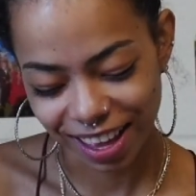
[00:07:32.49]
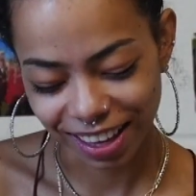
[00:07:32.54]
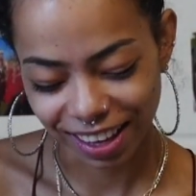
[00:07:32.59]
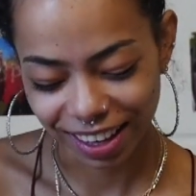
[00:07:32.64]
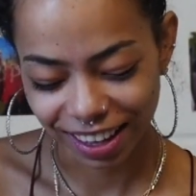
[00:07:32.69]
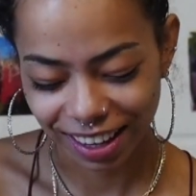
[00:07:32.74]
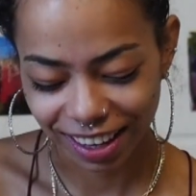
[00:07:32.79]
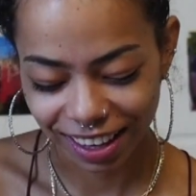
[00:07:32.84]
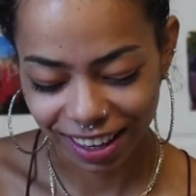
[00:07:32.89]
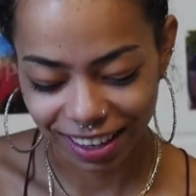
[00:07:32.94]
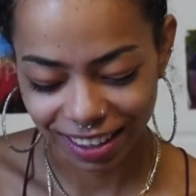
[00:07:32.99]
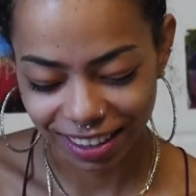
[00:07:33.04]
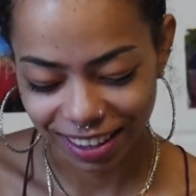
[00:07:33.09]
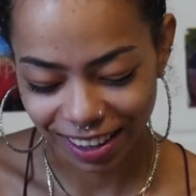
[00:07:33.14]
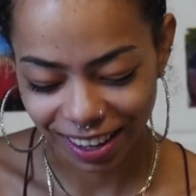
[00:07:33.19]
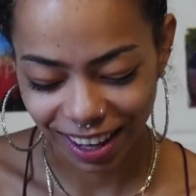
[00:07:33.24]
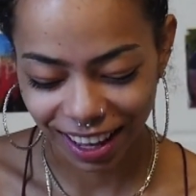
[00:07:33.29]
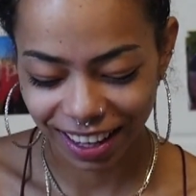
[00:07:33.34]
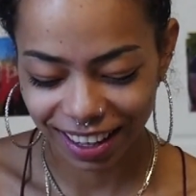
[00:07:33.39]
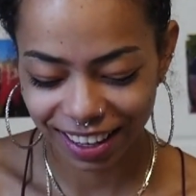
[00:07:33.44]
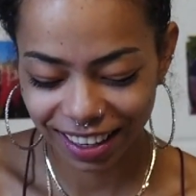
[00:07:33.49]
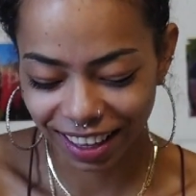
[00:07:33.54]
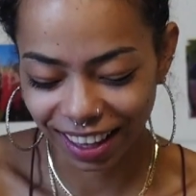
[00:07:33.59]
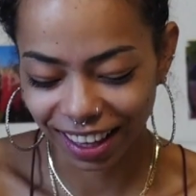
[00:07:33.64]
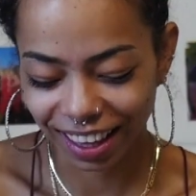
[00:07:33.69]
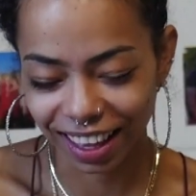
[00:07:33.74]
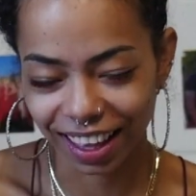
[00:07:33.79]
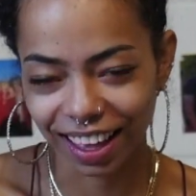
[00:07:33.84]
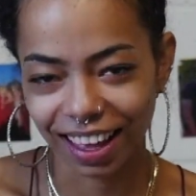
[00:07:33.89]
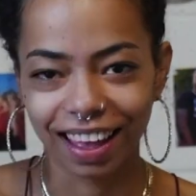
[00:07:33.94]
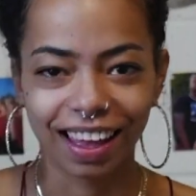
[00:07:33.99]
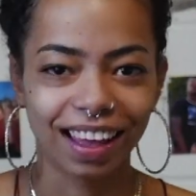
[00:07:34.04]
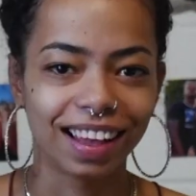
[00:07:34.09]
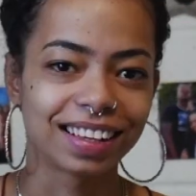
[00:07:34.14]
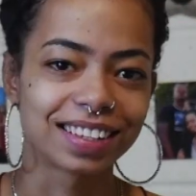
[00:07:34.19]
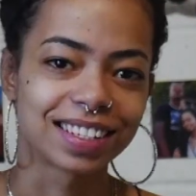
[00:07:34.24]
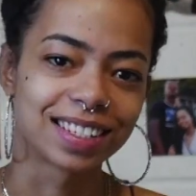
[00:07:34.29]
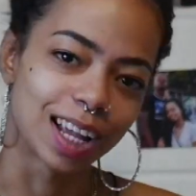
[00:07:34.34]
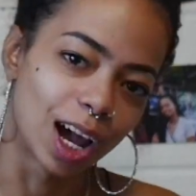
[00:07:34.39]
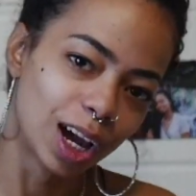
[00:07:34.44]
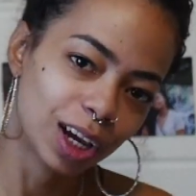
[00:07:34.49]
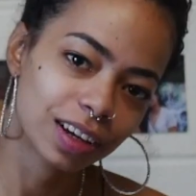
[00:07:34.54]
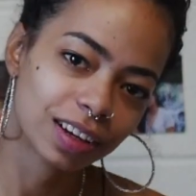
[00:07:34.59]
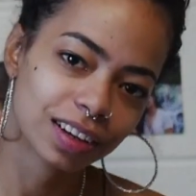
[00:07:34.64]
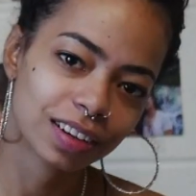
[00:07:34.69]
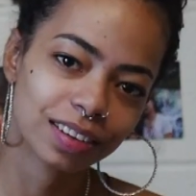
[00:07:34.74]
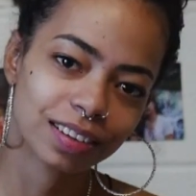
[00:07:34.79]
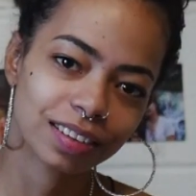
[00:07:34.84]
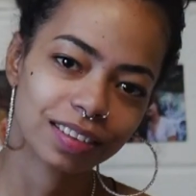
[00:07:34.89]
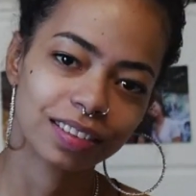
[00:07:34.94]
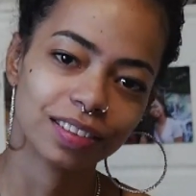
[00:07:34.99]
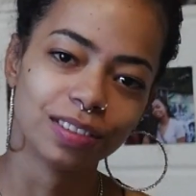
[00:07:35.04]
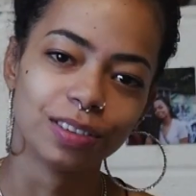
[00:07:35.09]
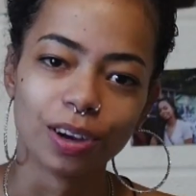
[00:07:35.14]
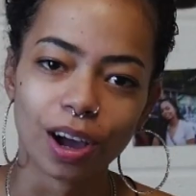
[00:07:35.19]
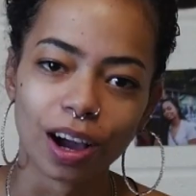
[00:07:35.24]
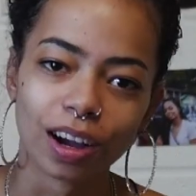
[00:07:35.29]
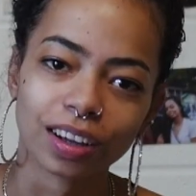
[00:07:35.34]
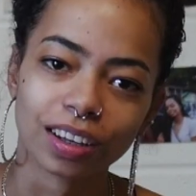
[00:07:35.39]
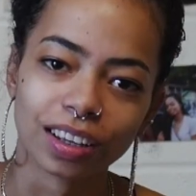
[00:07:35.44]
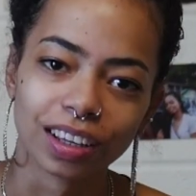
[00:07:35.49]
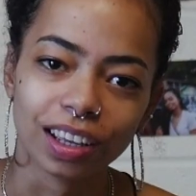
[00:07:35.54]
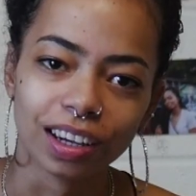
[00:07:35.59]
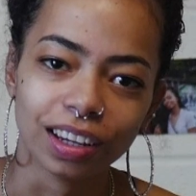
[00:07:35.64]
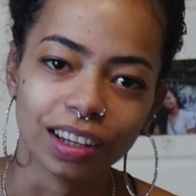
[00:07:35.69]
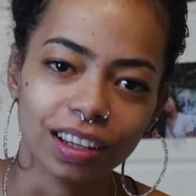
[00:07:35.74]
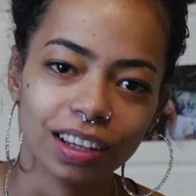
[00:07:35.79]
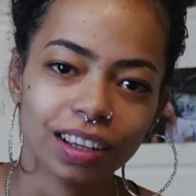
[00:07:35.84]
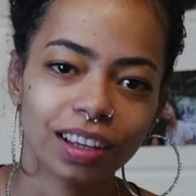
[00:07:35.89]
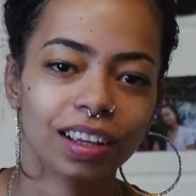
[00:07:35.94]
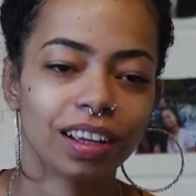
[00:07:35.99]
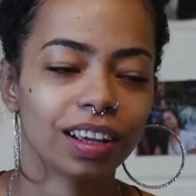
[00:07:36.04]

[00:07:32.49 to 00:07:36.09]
And you're like, psych, you're not gonna get it.